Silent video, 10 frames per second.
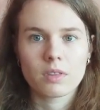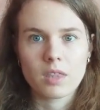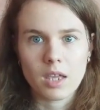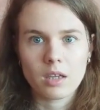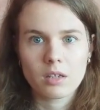
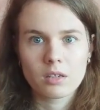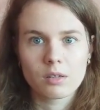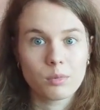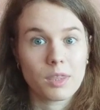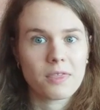think
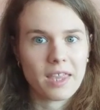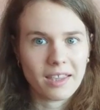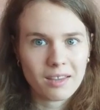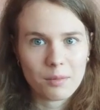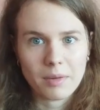we
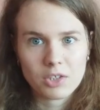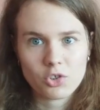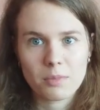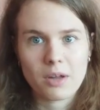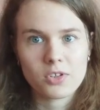think
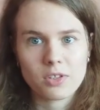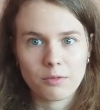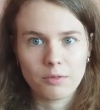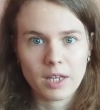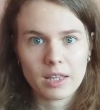much about
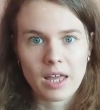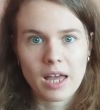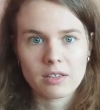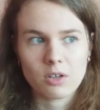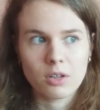stuff like
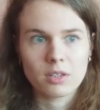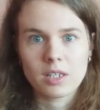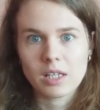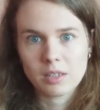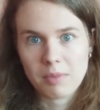that on the
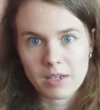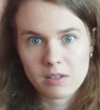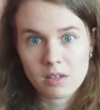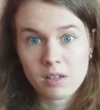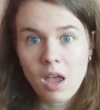daily
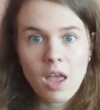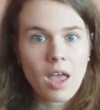basis.